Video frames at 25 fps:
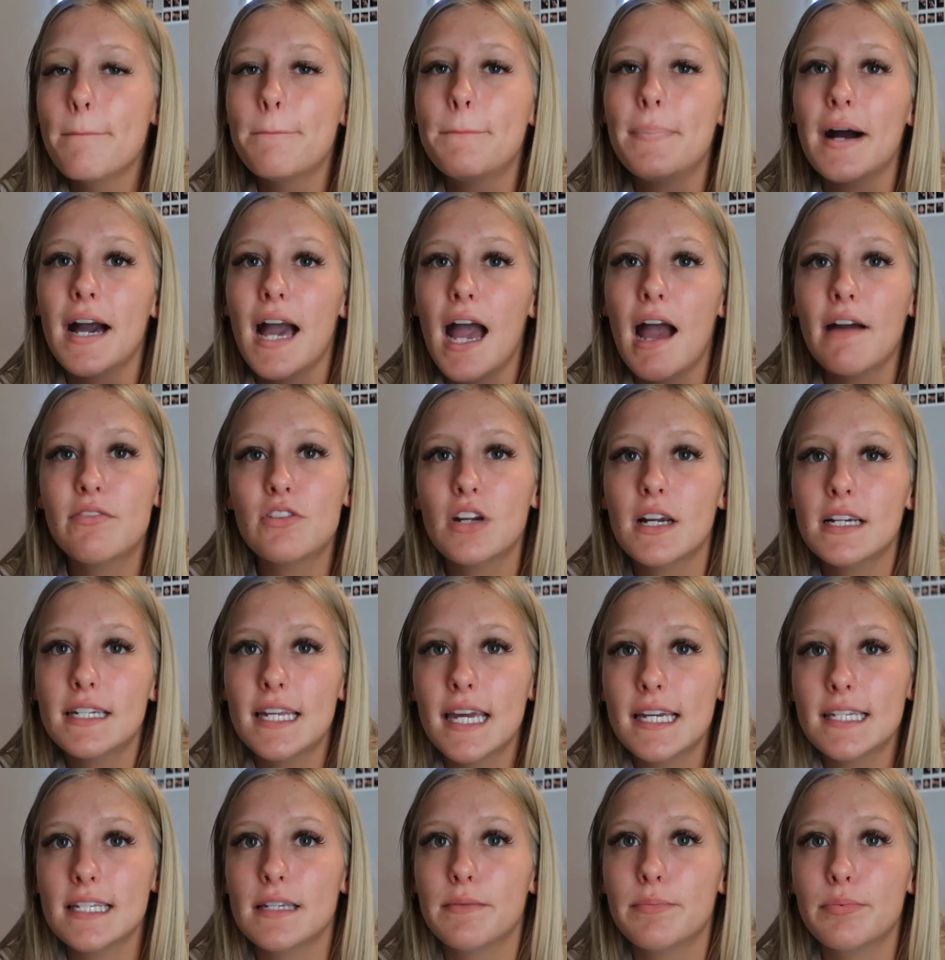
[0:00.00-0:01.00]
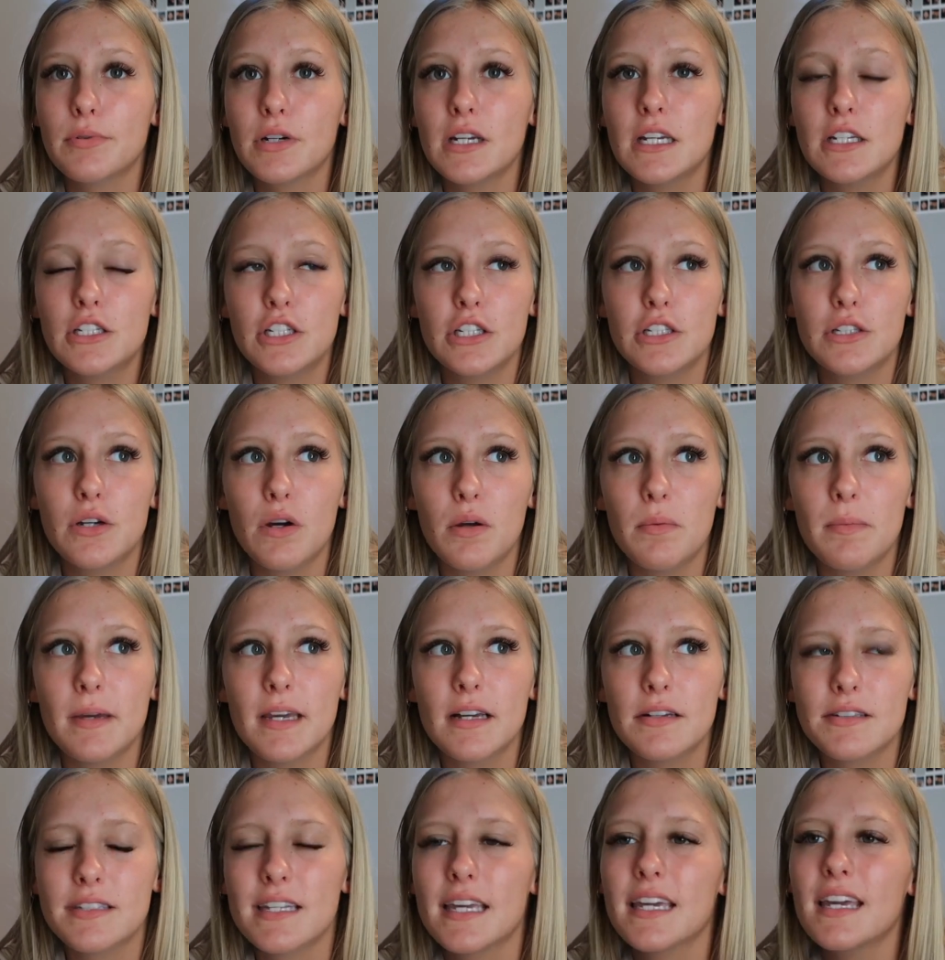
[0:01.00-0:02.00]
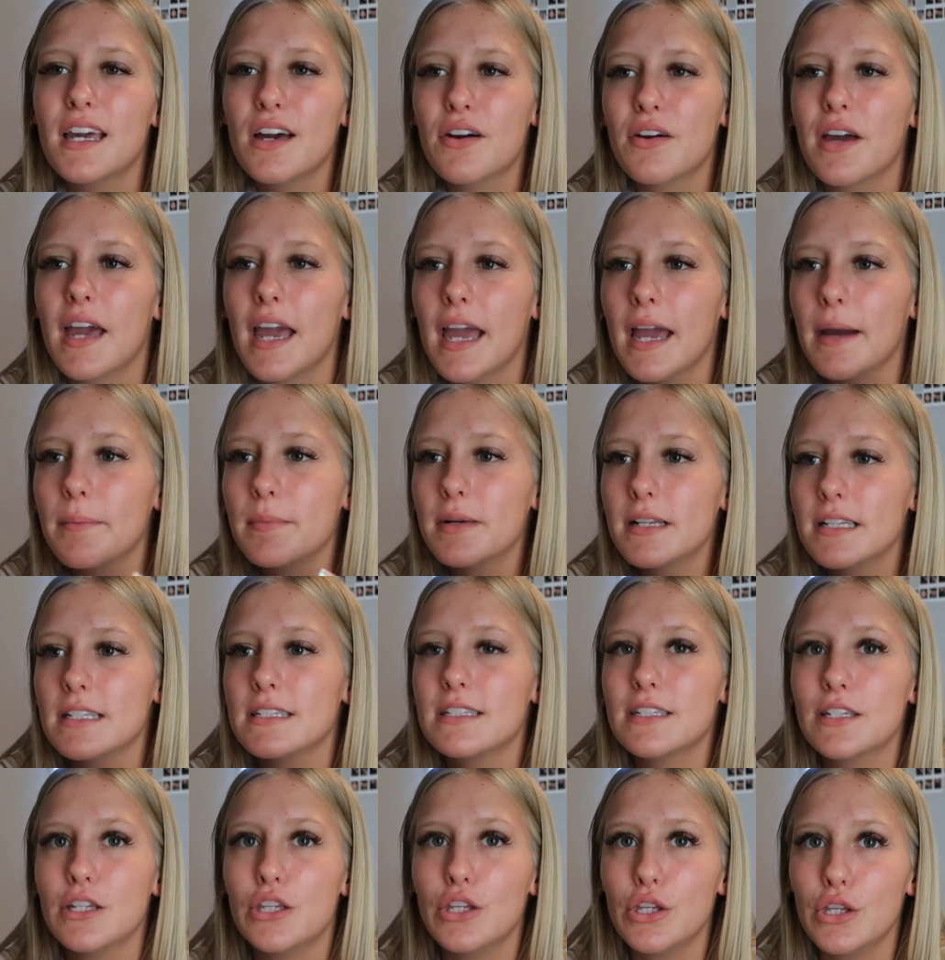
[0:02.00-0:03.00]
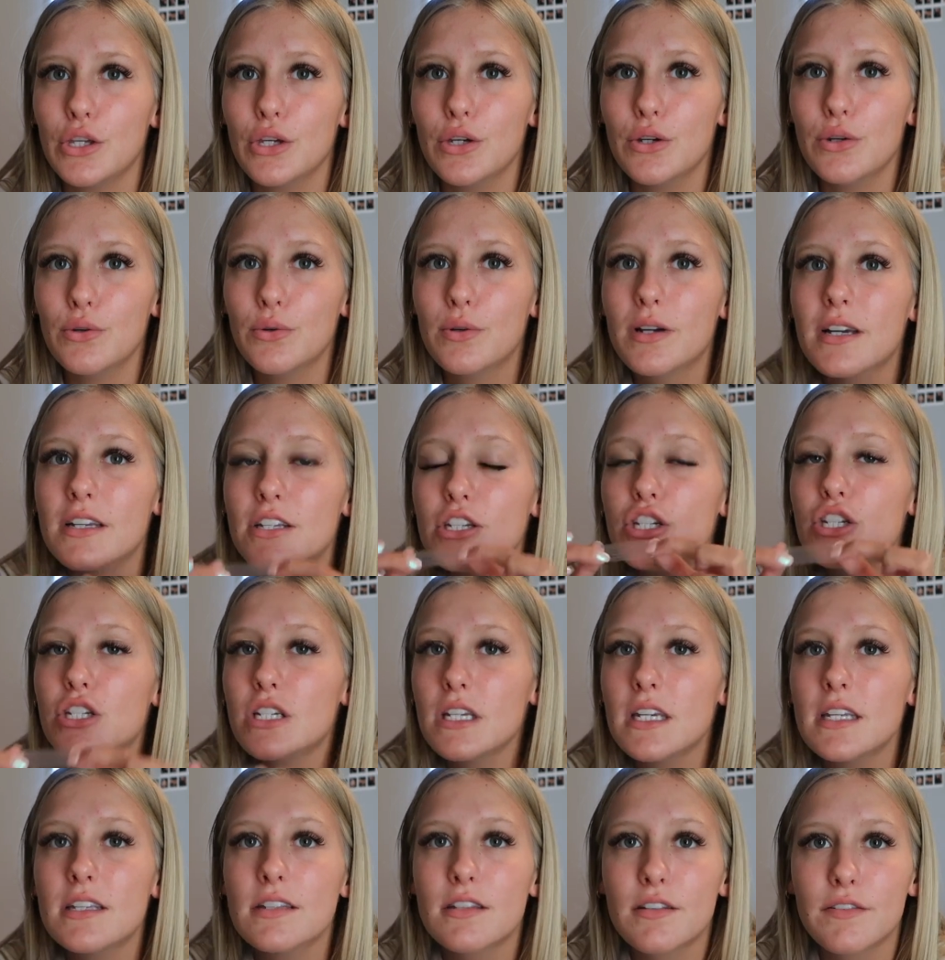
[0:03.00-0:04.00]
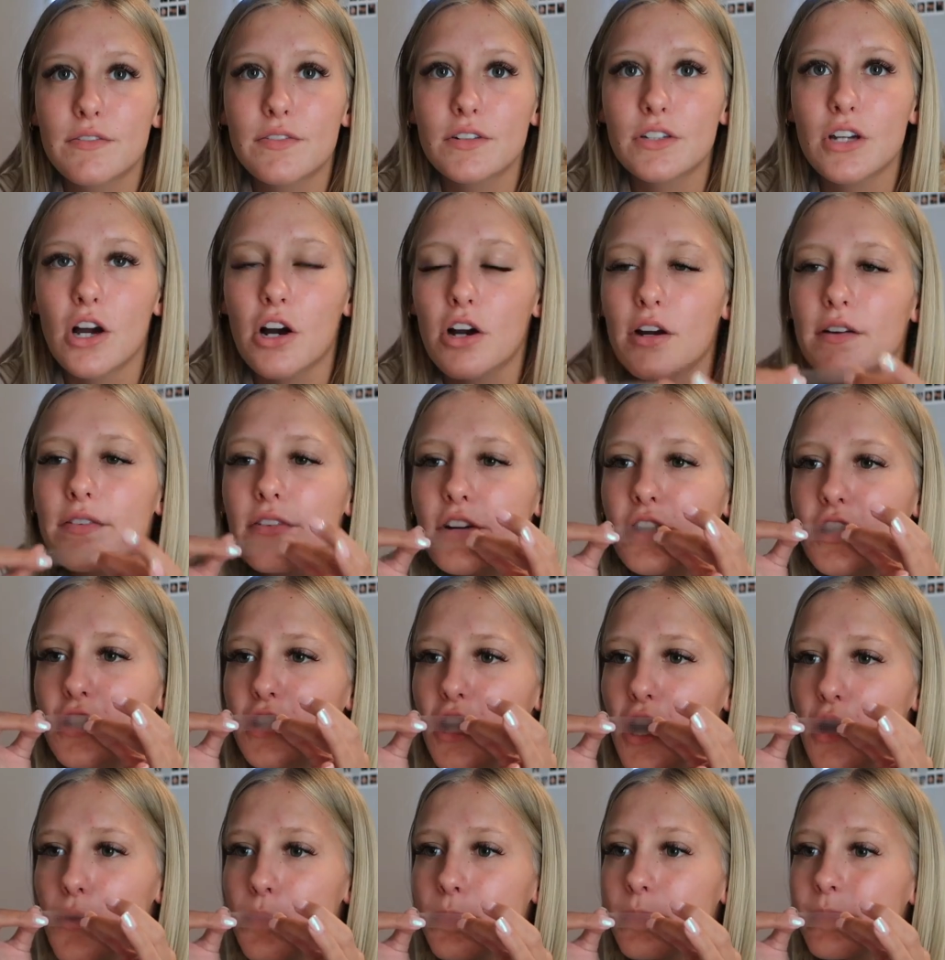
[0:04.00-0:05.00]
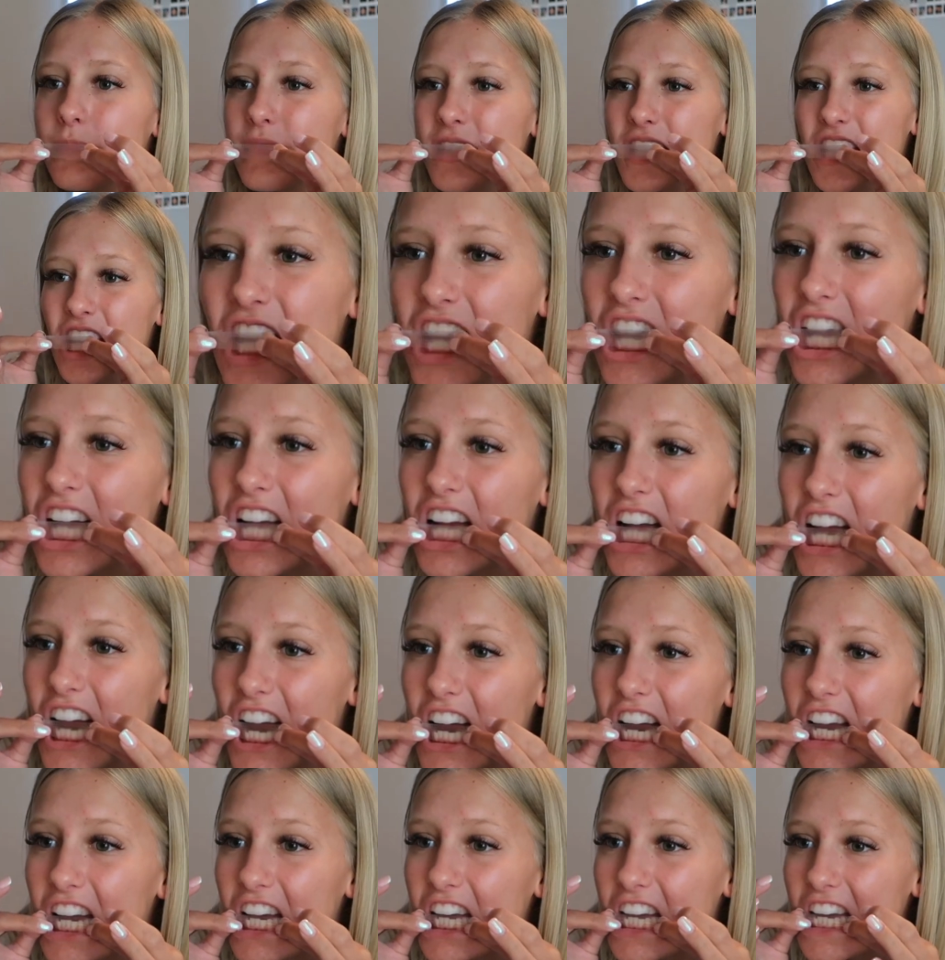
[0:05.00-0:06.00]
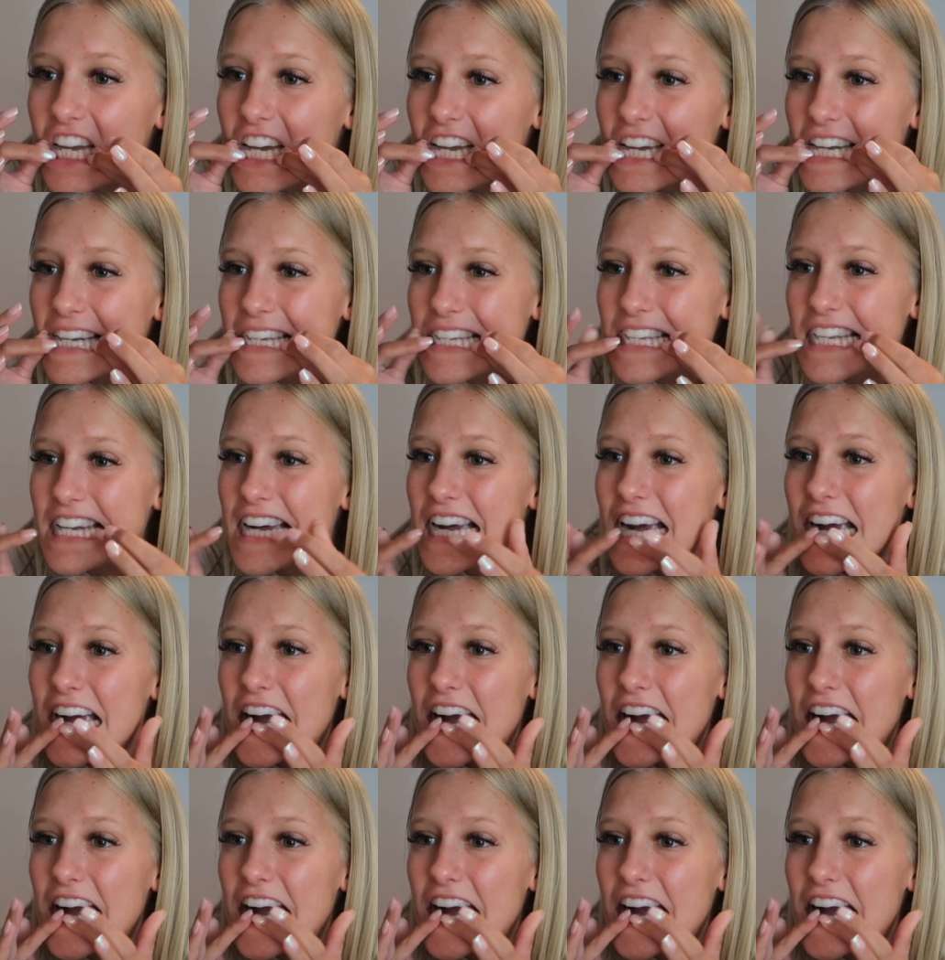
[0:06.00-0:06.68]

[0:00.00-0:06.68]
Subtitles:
But after I texted Brie and she told me, I was like, okay, I'm gonna listen to you because she's the photographer, you know? And she knows